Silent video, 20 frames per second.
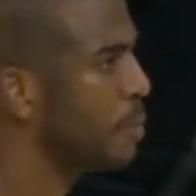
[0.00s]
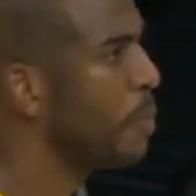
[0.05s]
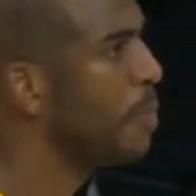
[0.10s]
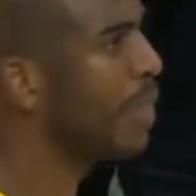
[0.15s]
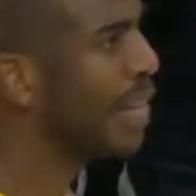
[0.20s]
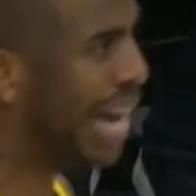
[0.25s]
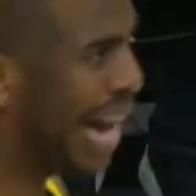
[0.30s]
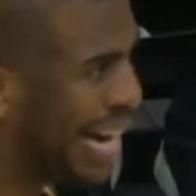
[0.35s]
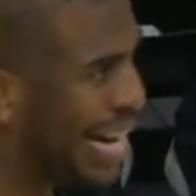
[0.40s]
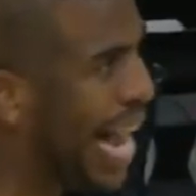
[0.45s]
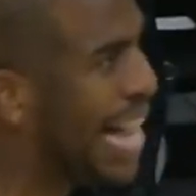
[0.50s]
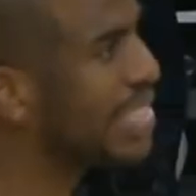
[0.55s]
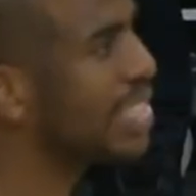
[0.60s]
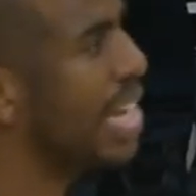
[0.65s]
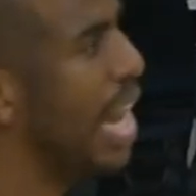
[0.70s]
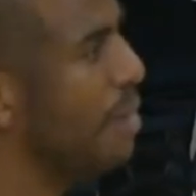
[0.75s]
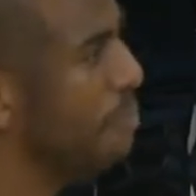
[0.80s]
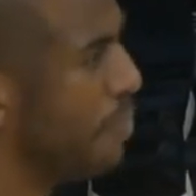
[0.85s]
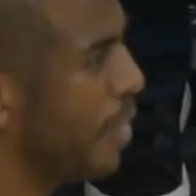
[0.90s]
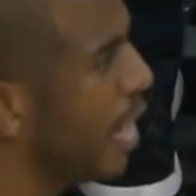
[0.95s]
There's a lot of
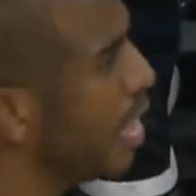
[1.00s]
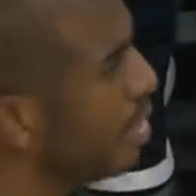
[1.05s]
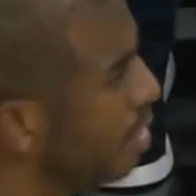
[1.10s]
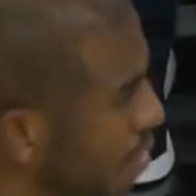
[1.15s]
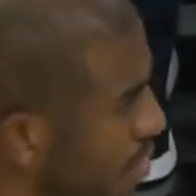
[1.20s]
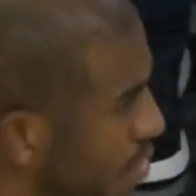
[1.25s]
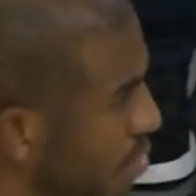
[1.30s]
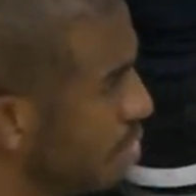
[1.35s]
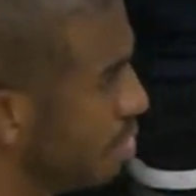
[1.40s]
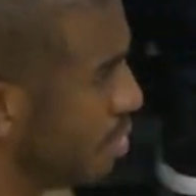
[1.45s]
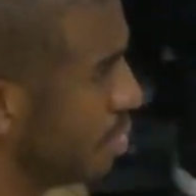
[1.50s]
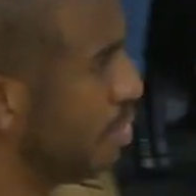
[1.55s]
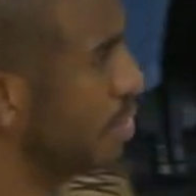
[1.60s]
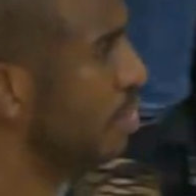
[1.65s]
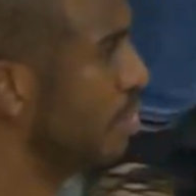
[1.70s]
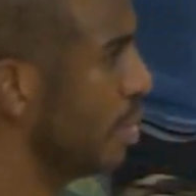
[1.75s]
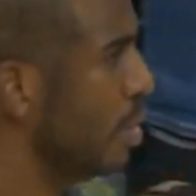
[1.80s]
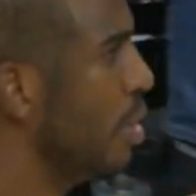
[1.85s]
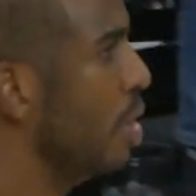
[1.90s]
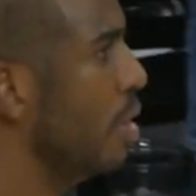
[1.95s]
frustration going
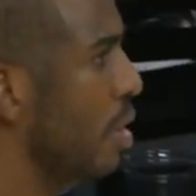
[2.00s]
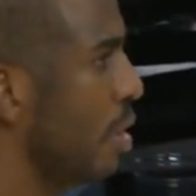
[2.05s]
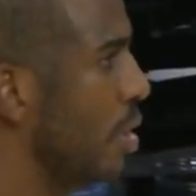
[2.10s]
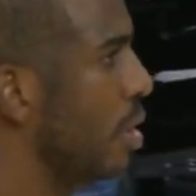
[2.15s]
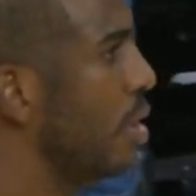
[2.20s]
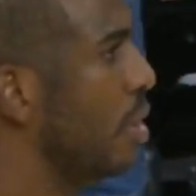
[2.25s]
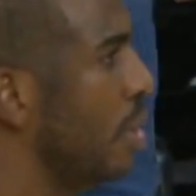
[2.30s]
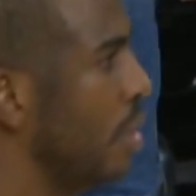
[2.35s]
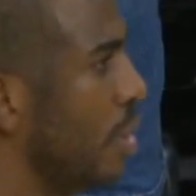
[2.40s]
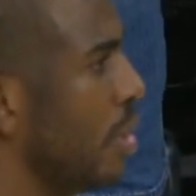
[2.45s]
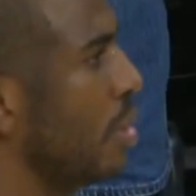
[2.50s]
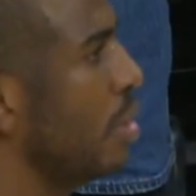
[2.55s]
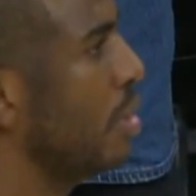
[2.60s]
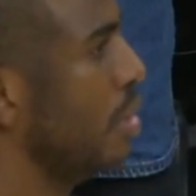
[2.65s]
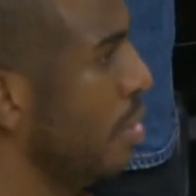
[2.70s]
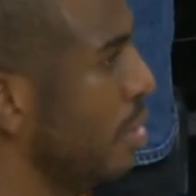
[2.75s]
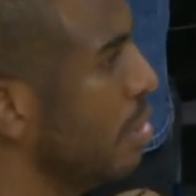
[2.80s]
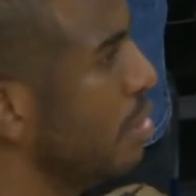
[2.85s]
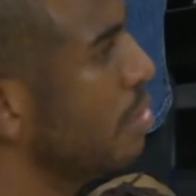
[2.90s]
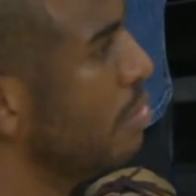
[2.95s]
on. Turn your
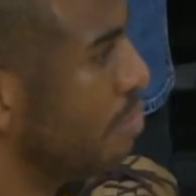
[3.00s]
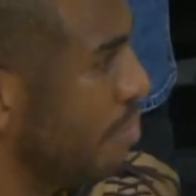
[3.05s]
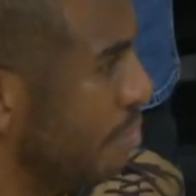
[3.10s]
back